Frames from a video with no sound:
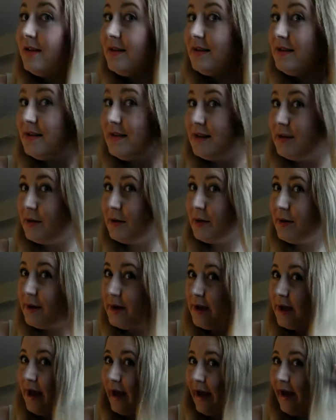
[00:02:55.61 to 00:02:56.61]

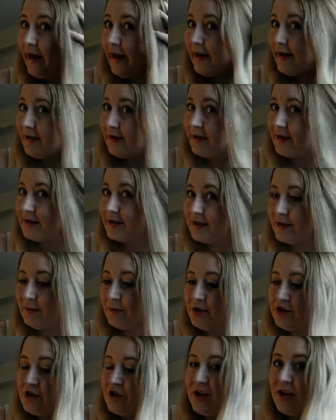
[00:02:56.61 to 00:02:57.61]
silky hair thanks to
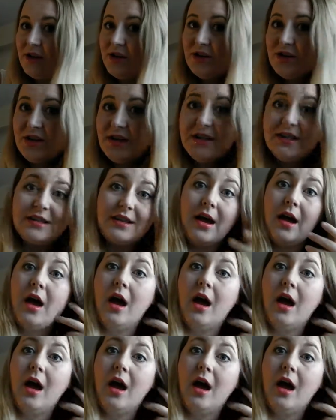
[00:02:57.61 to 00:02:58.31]
my GHDs.